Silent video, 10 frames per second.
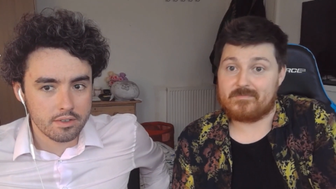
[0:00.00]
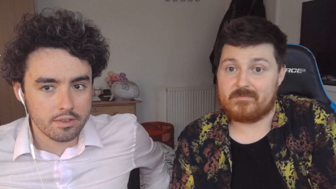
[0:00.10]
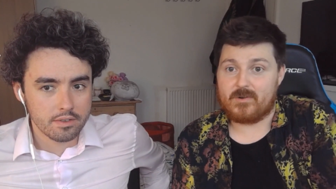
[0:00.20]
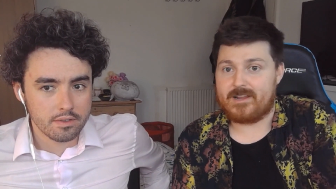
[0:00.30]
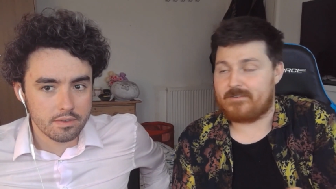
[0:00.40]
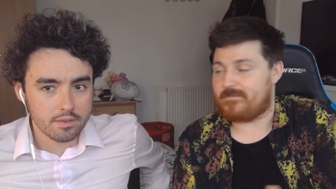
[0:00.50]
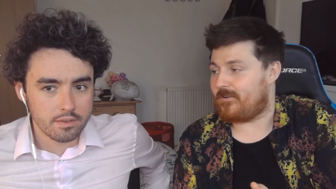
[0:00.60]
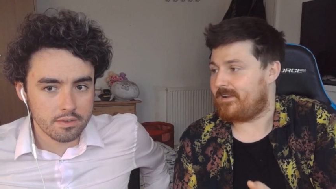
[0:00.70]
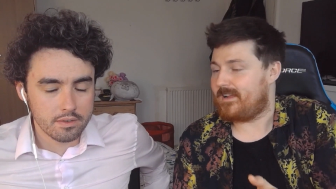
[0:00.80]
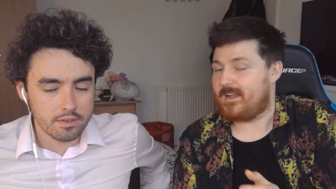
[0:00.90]
Speaker 1: we were here for
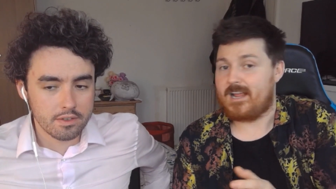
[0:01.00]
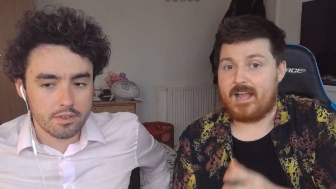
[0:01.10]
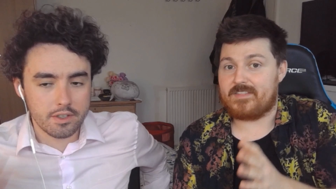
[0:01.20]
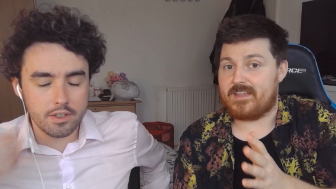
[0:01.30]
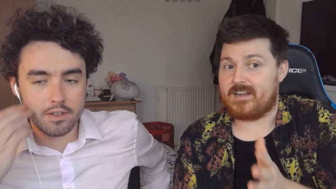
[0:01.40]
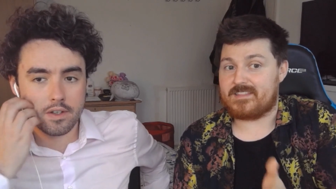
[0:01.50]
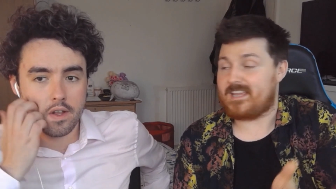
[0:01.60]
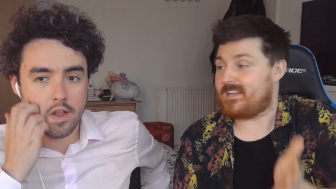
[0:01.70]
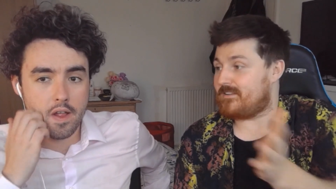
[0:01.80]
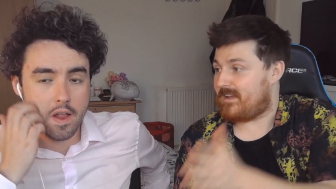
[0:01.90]
it. And then at the
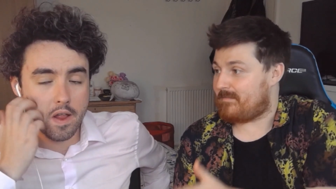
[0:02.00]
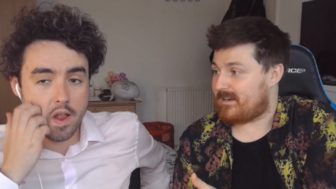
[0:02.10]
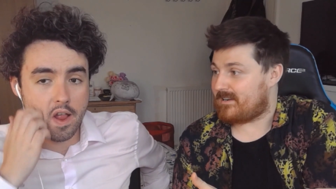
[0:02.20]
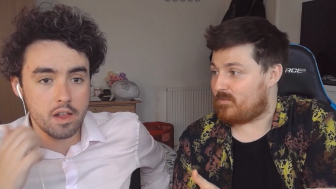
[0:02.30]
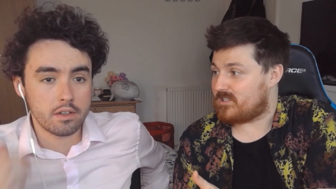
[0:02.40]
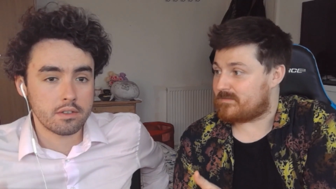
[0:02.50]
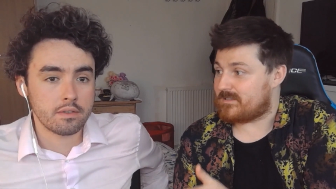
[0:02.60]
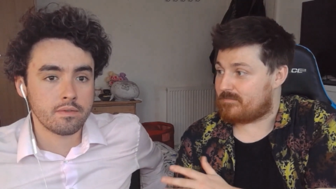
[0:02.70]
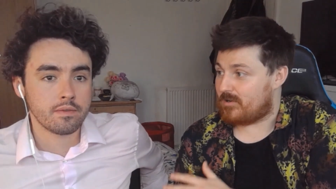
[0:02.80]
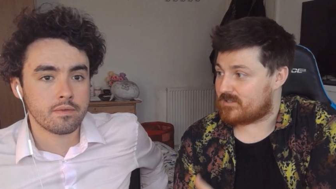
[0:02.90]
end of Ant Man and the Wasp in the
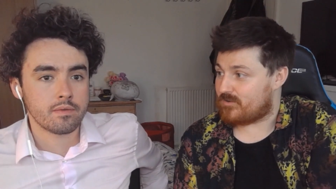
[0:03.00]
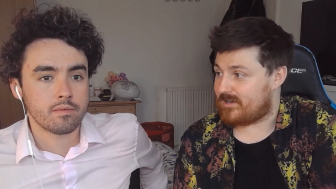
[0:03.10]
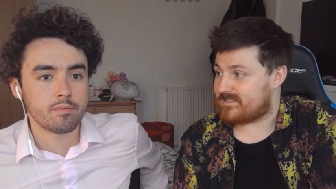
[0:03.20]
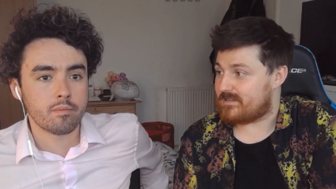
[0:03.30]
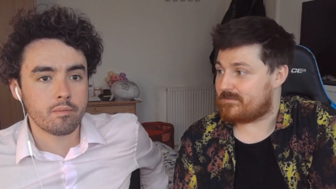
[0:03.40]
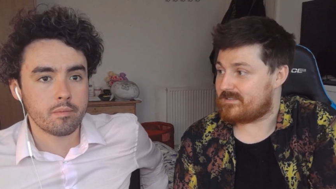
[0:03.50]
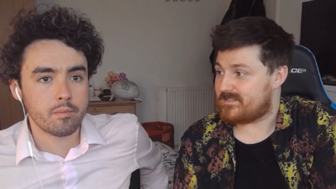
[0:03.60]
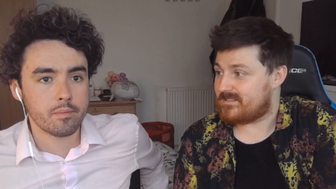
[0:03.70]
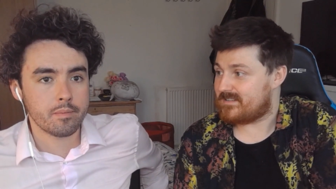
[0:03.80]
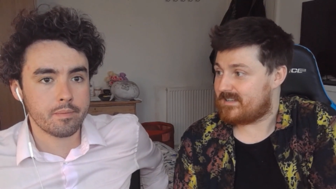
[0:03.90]
post credit
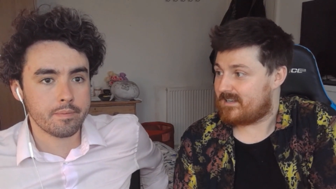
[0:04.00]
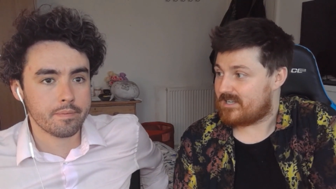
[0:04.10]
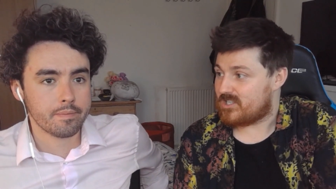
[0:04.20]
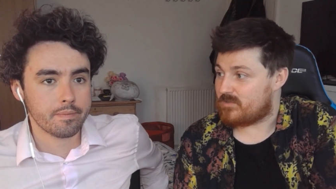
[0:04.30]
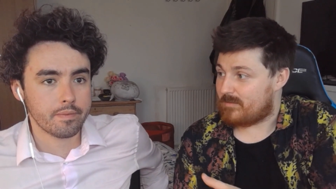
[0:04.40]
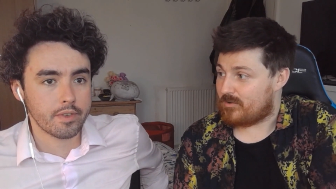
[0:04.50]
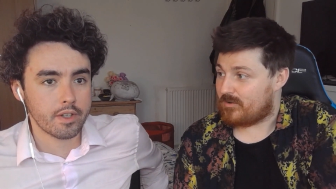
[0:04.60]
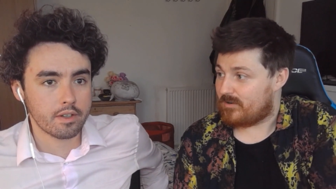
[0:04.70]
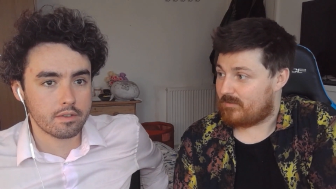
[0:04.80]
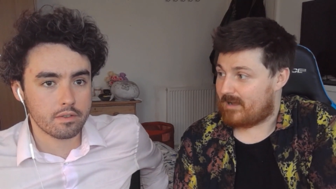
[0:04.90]
sequence, do you remember
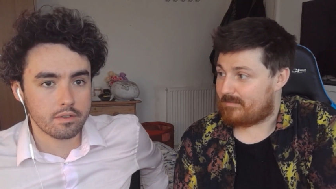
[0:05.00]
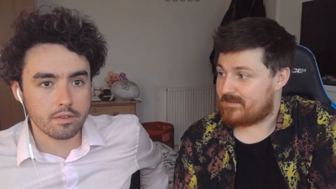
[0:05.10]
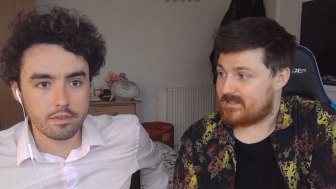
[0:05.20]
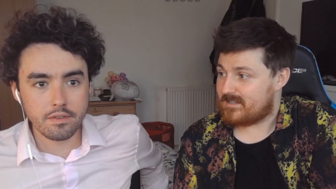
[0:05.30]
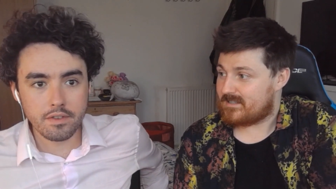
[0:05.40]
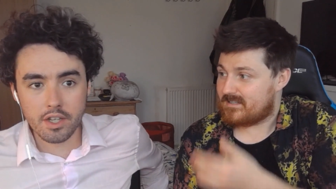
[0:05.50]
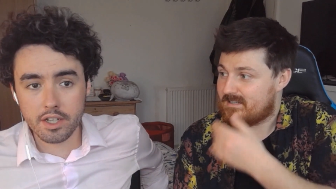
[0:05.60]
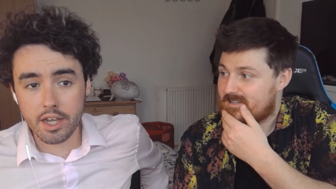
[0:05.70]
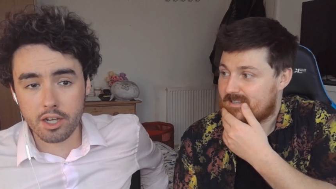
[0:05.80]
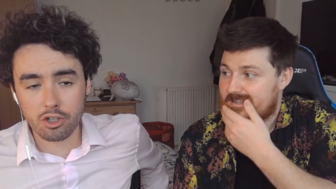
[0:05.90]
what happened?
Speaker 2: Yeah,
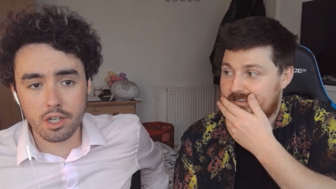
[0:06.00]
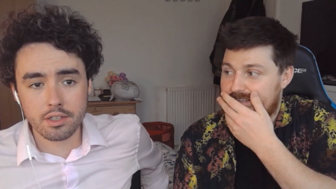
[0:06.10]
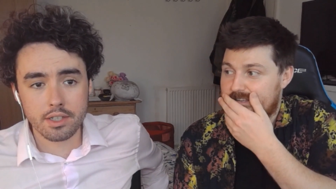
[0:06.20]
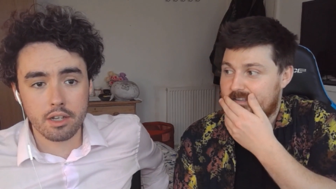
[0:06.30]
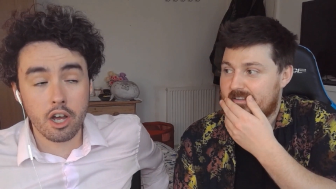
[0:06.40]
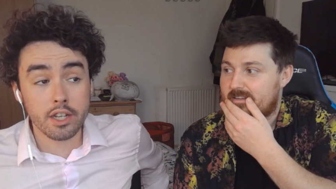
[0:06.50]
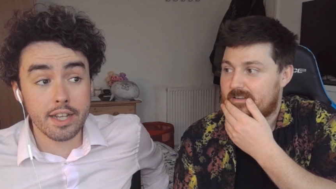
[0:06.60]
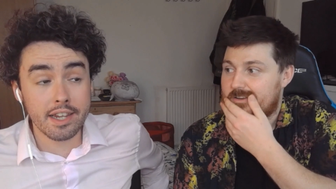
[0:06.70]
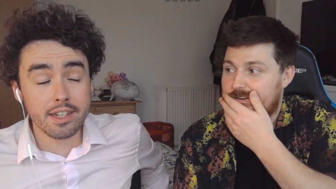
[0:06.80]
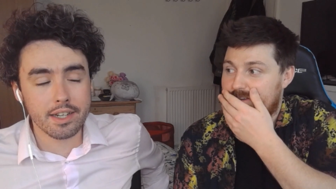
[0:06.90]
he got dusted. Uh,
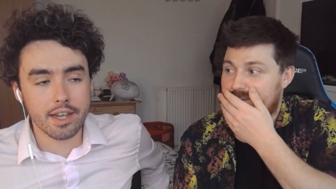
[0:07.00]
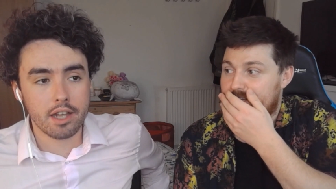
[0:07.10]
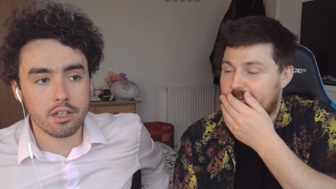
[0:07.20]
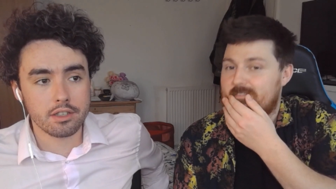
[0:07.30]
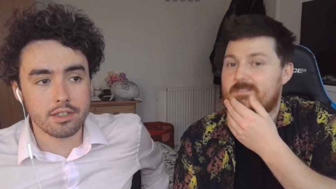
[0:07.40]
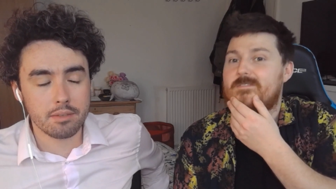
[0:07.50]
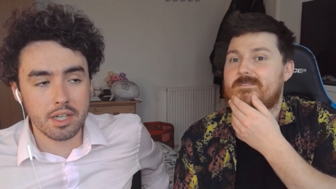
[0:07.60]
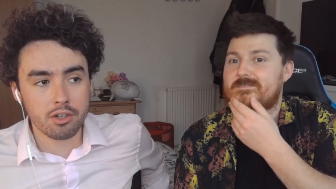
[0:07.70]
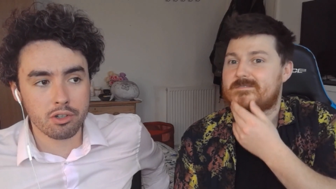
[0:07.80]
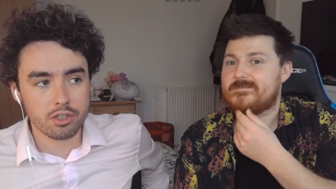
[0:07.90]
he didn't get dusted. He
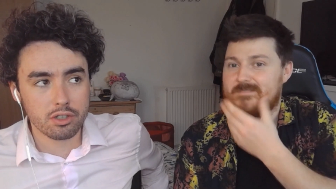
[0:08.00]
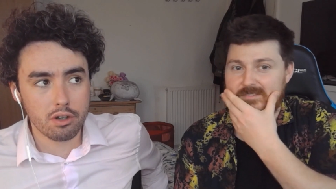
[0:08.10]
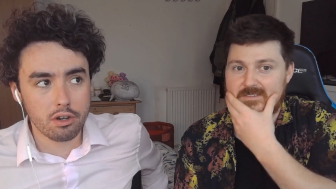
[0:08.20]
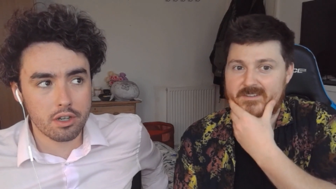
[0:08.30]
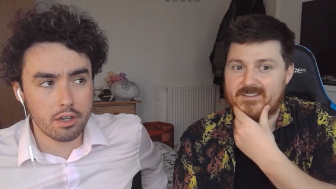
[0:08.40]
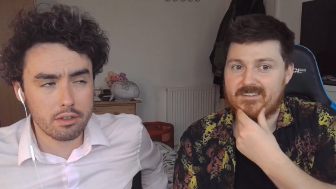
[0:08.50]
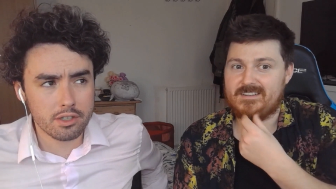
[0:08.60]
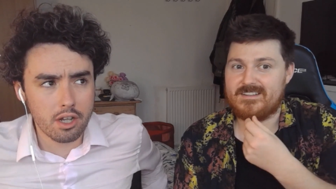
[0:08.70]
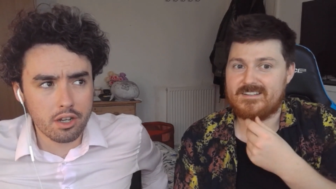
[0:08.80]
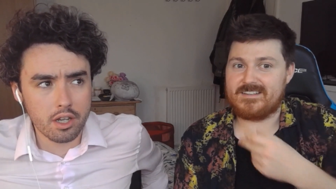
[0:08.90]
got stuck
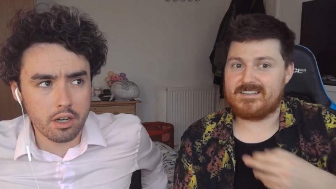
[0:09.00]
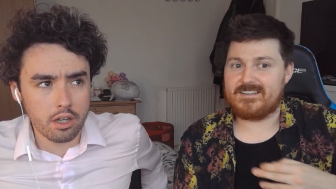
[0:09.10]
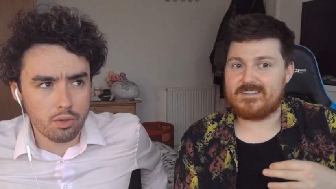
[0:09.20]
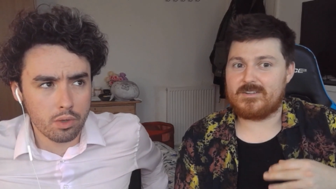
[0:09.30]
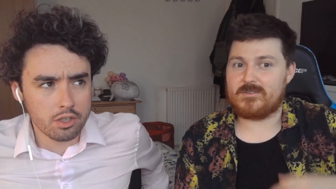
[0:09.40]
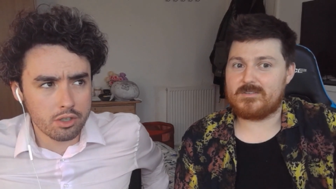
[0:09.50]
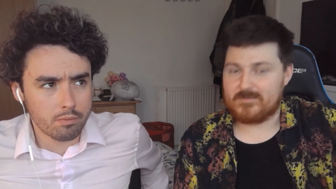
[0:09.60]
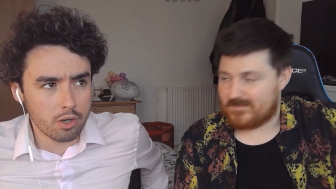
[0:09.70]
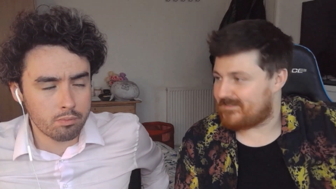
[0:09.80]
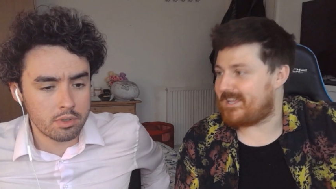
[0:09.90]
stuck in the quantum
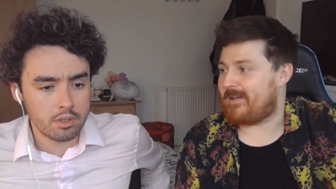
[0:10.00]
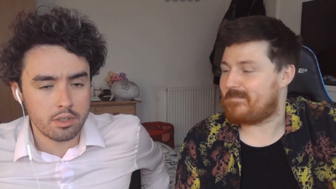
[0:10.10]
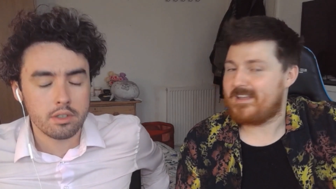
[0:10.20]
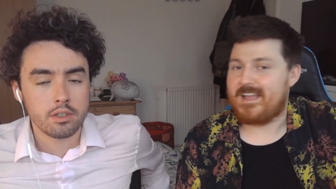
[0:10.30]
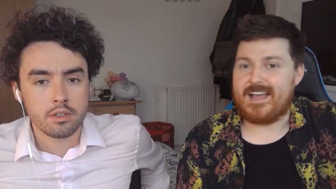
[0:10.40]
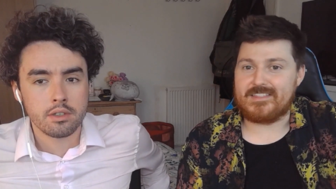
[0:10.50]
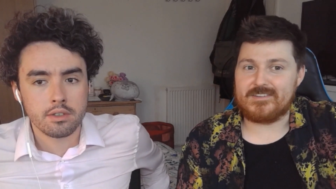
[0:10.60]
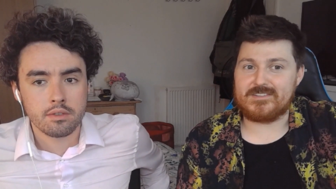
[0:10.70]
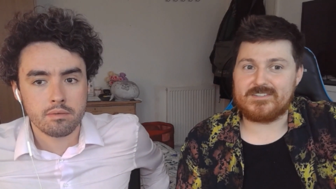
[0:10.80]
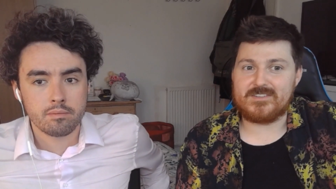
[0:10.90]
realm. Yeah,
Speaker 1: and the
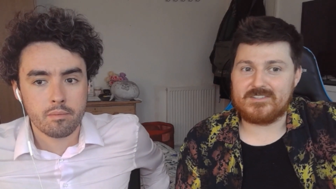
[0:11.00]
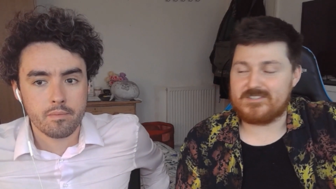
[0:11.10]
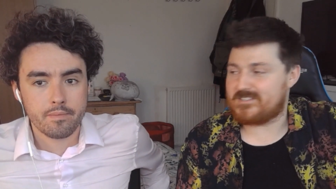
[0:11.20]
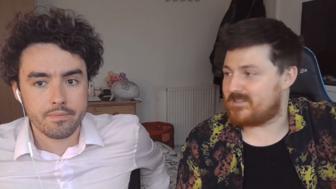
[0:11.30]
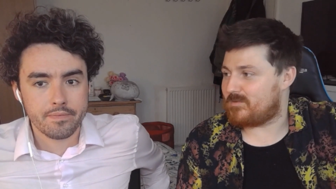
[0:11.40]
others got dusted